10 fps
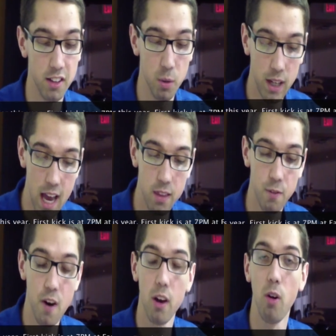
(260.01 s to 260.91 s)
So again,
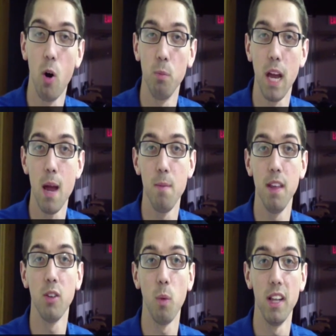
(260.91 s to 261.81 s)
the final home game
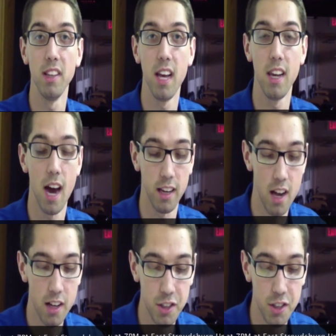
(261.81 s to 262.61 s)
this Wednesday night,